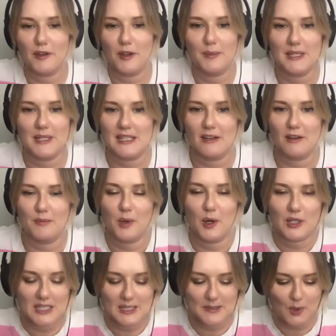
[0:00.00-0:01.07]
Is there a
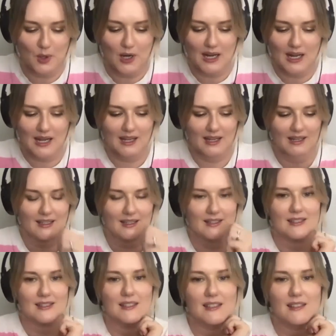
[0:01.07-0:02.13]
body spray?
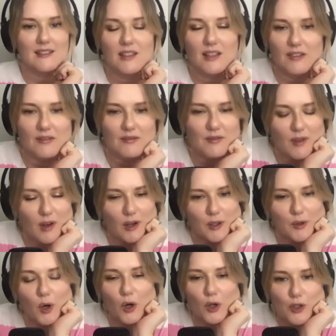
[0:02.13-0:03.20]
Are you
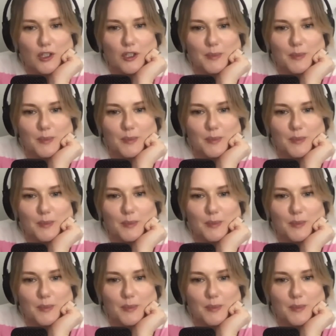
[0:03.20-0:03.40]
haunted by